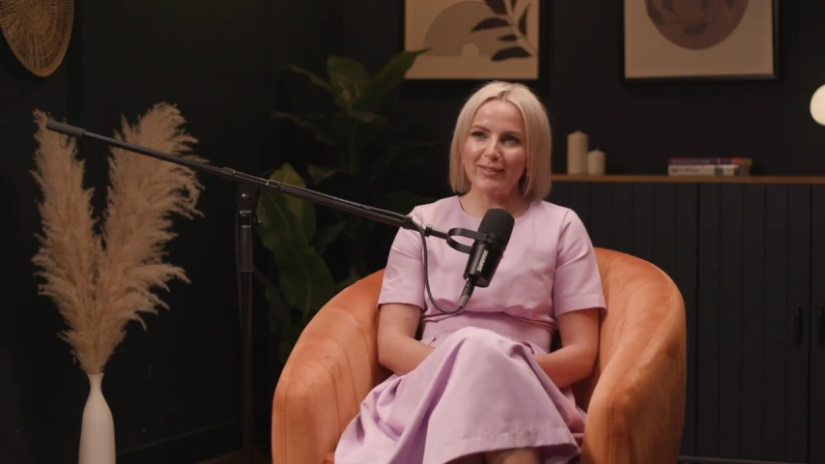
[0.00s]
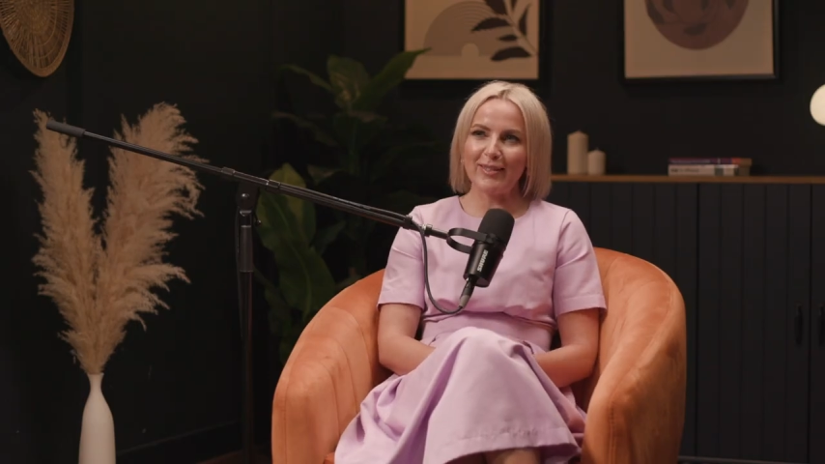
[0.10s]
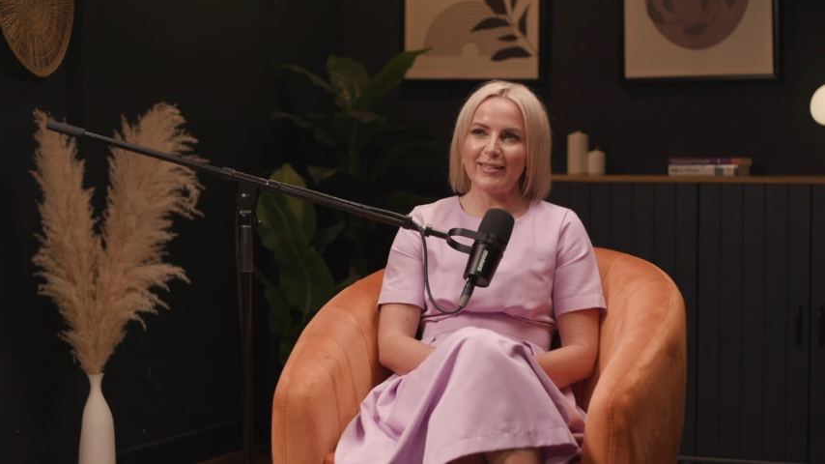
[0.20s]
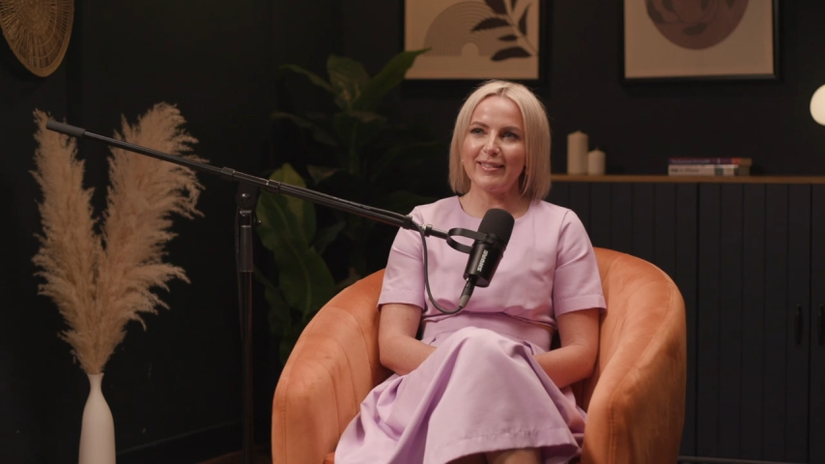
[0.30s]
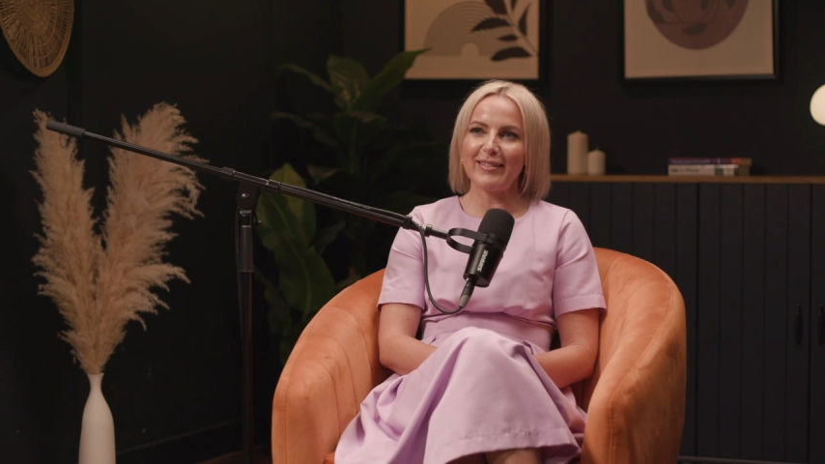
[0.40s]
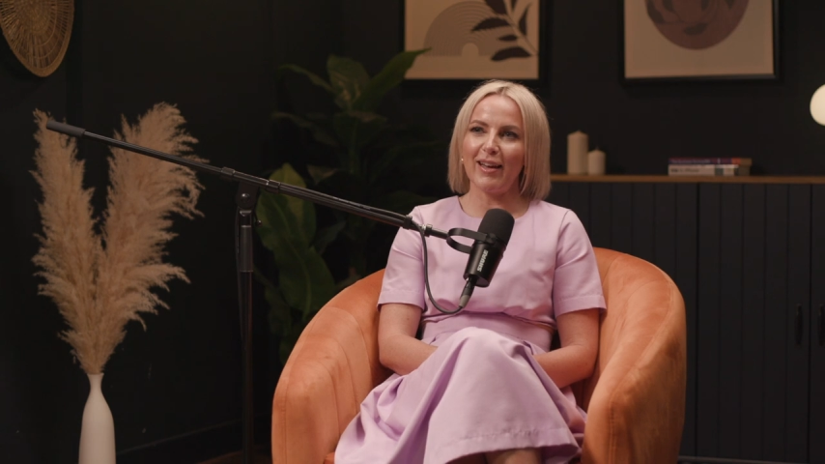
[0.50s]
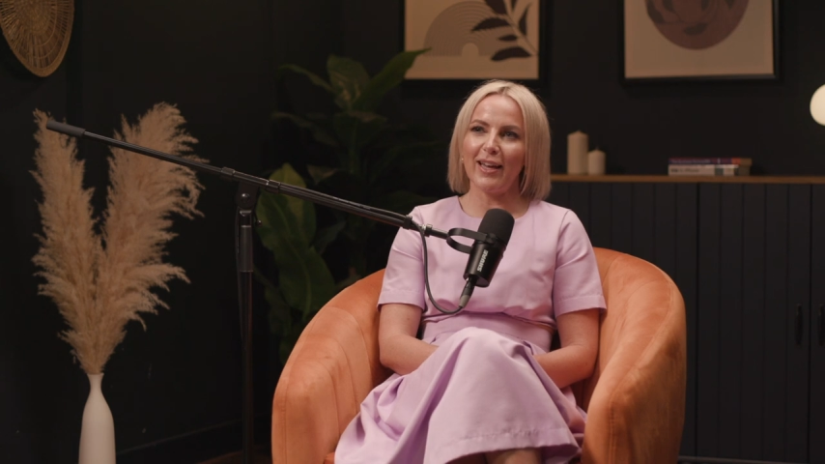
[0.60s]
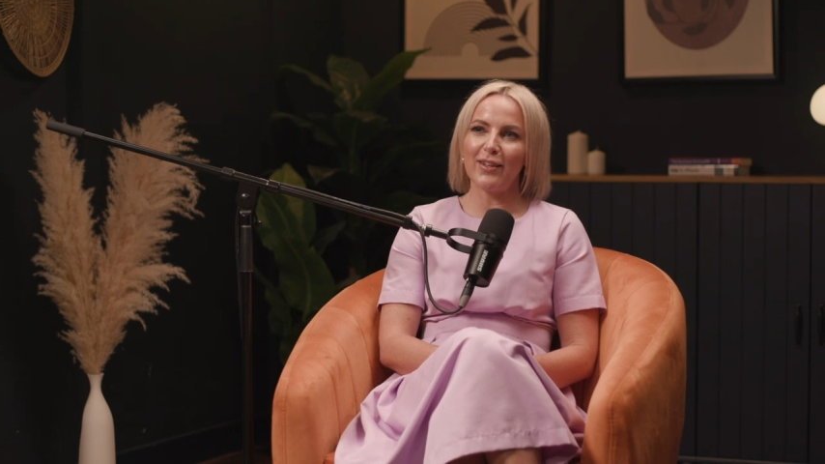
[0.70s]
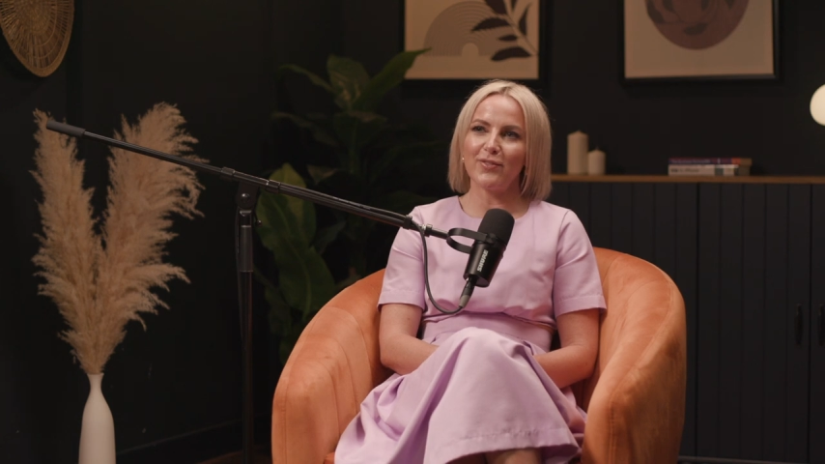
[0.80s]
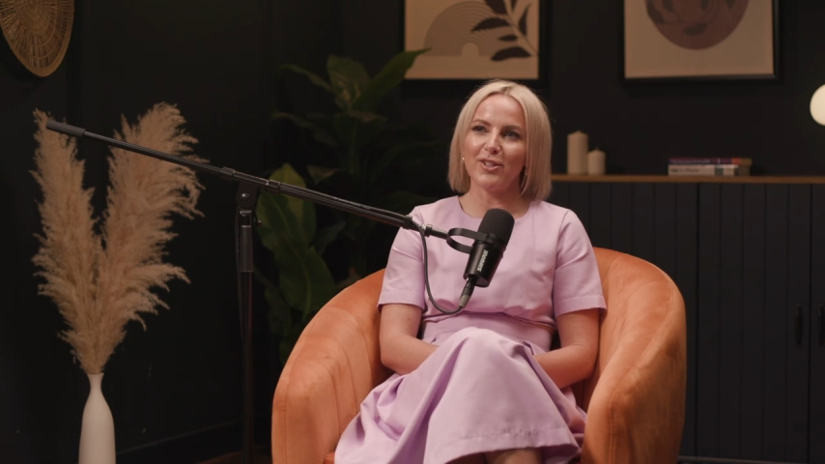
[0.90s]
since
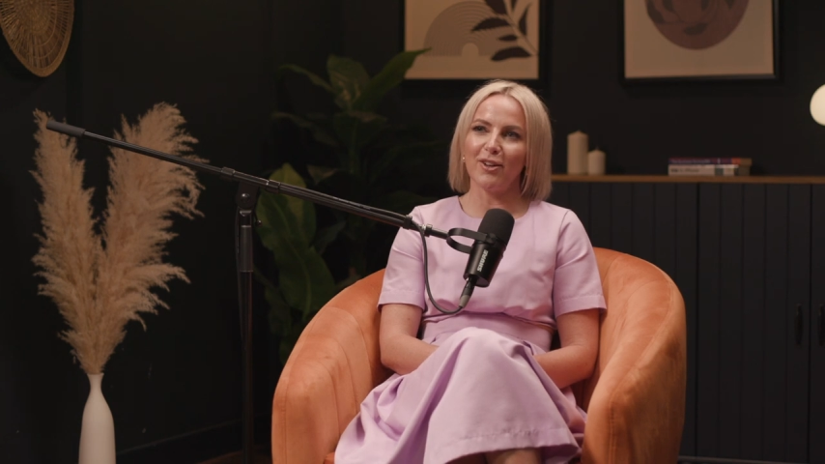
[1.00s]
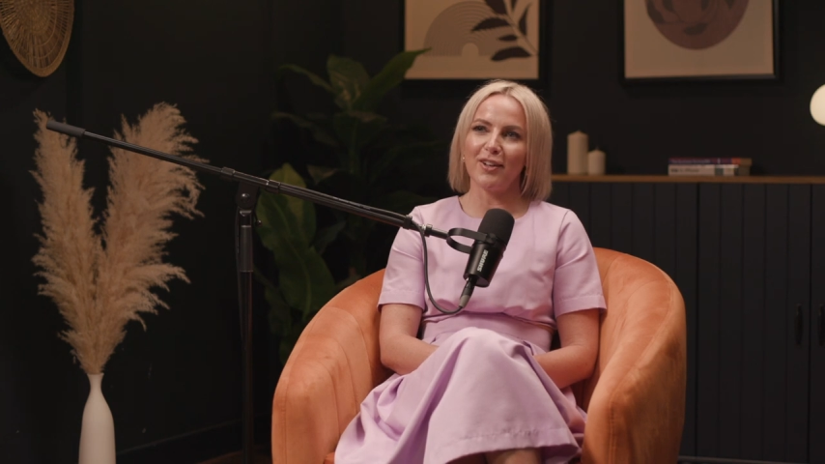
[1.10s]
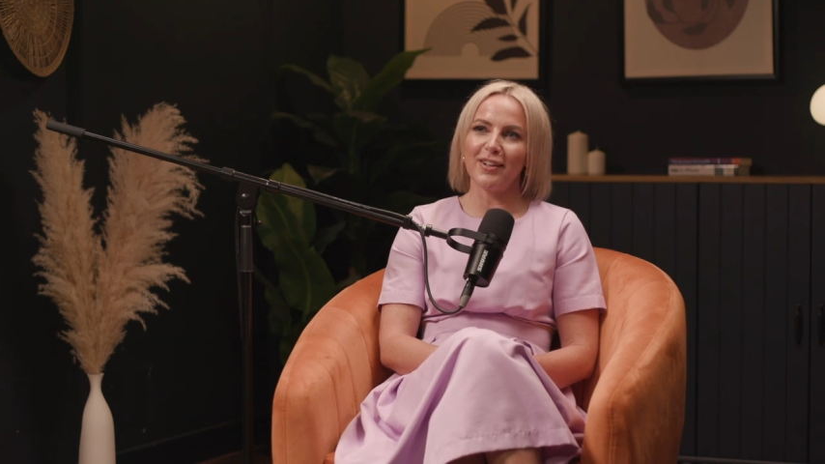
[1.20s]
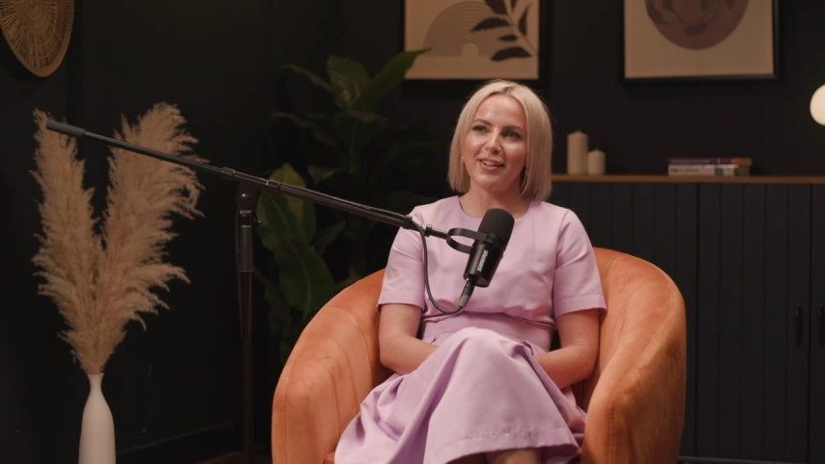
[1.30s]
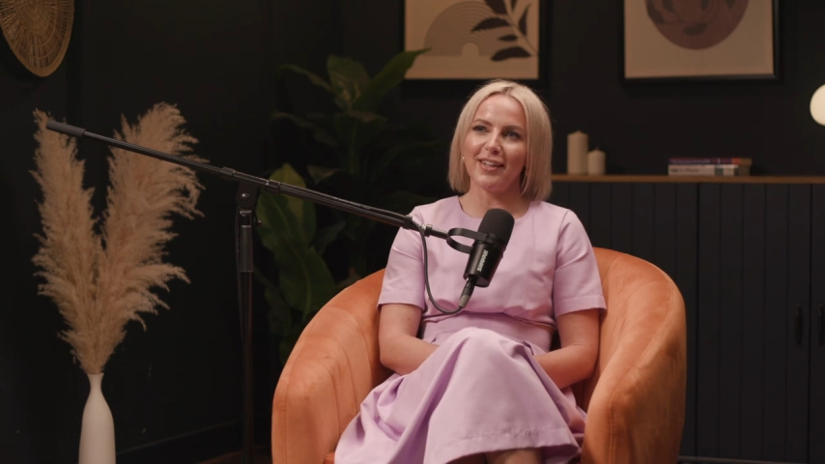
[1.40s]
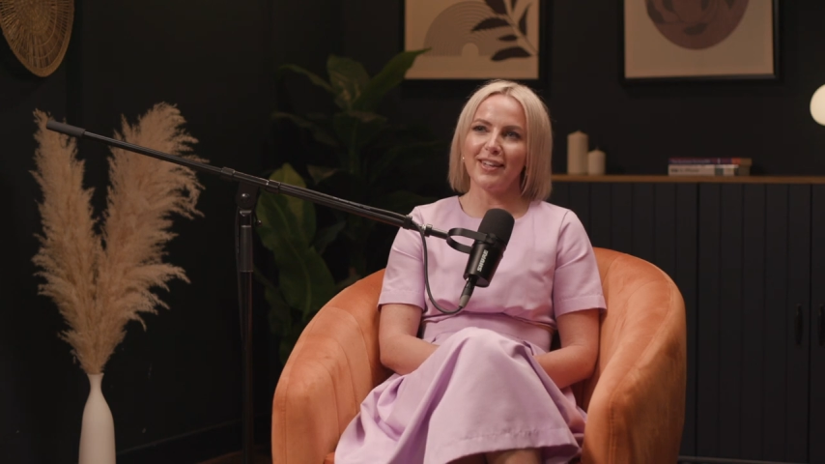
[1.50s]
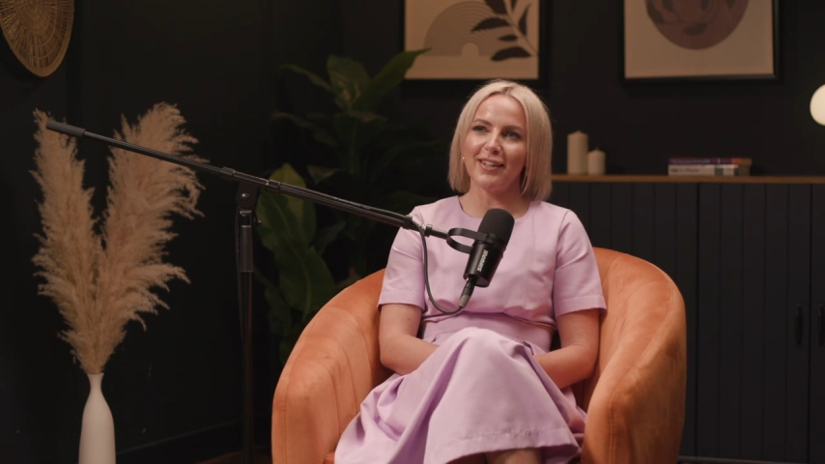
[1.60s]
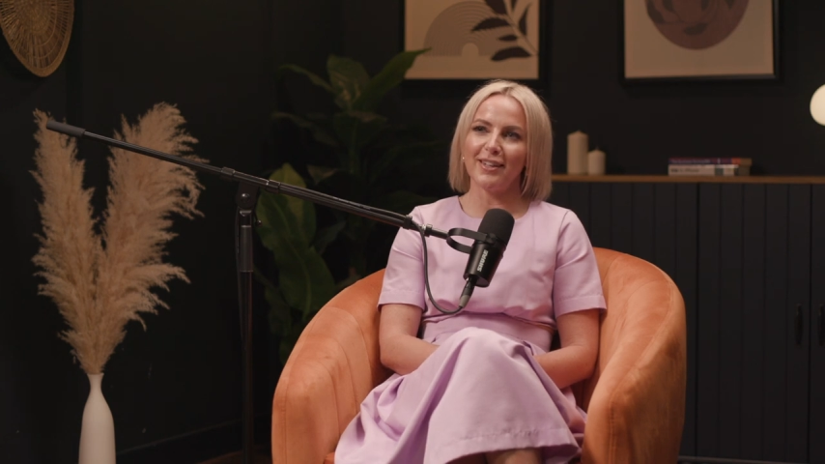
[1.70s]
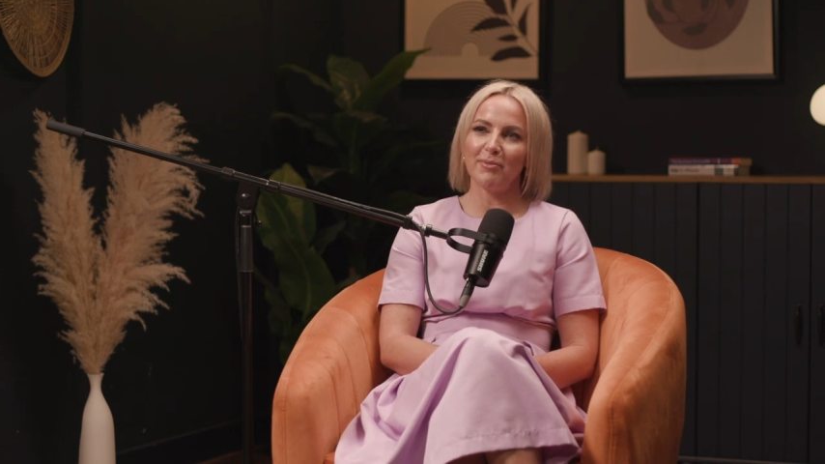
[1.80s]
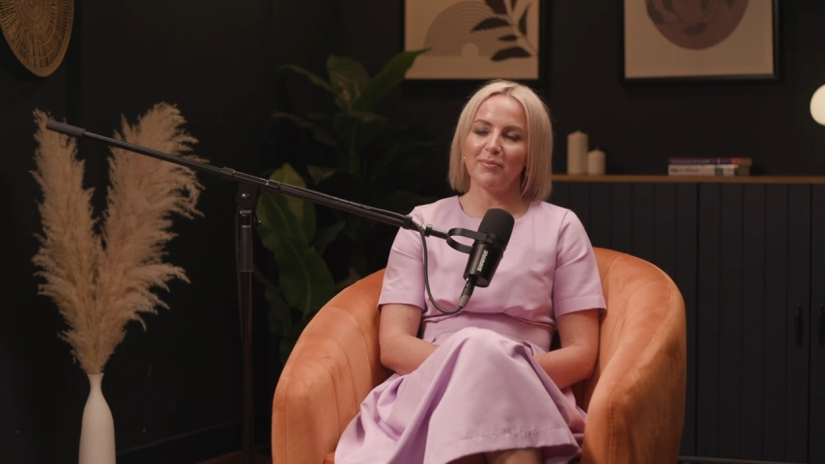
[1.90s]
I've
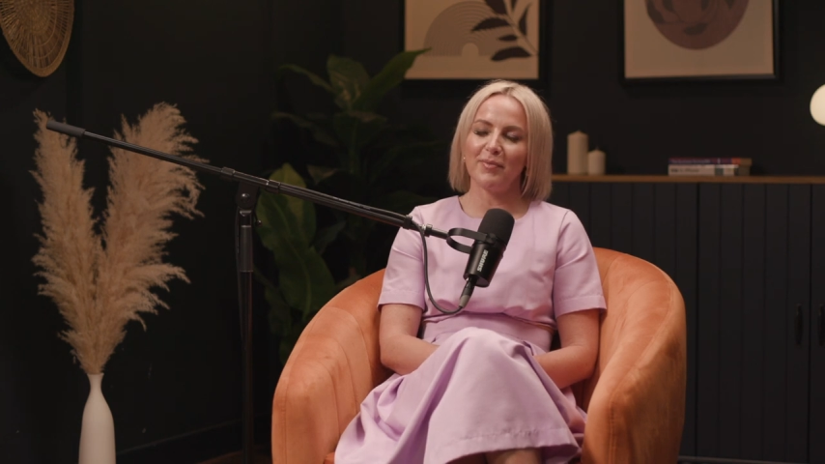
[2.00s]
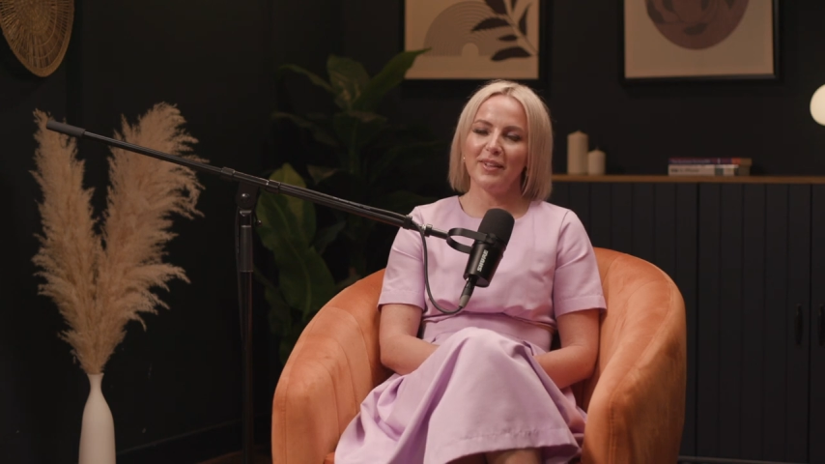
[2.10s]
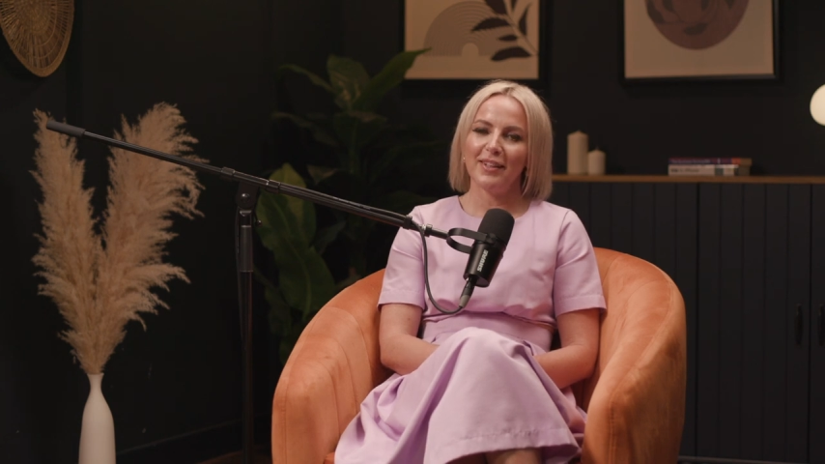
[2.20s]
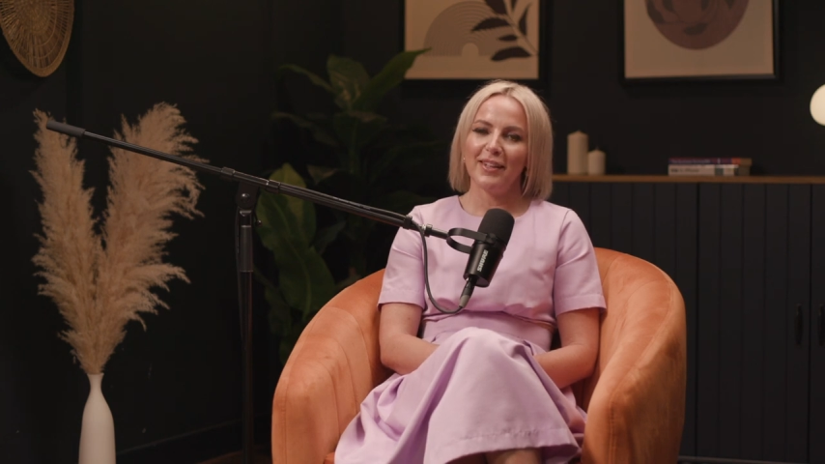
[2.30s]
done